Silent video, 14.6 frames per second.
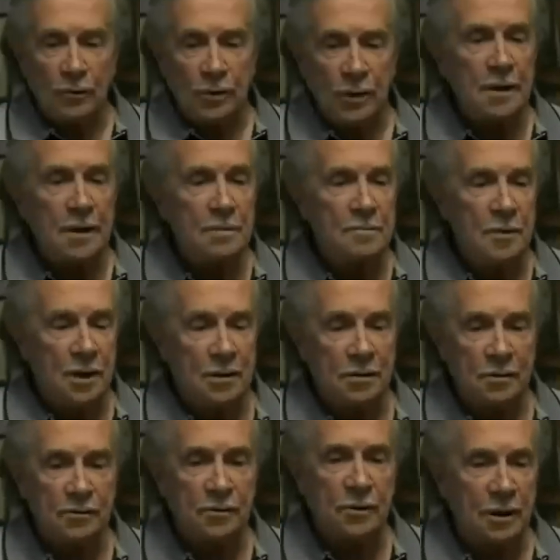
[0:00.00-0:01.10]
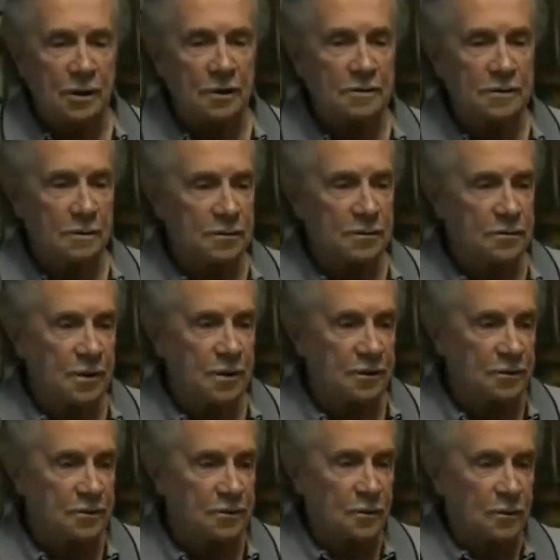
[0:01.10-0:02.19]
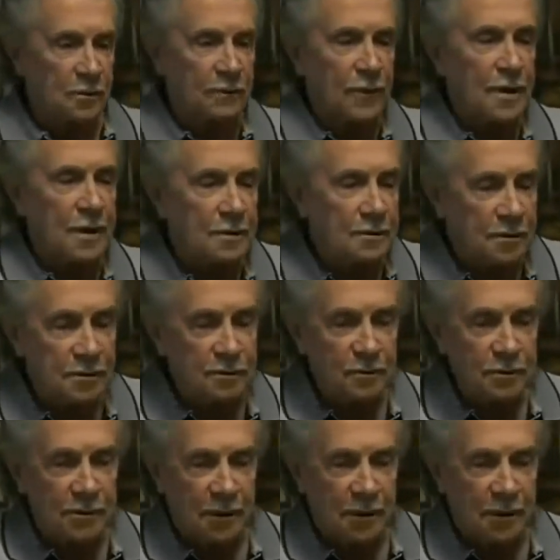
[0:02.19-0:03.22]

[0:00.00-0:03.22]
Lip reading: So with that in mind, here's our next demonstration. So we fired this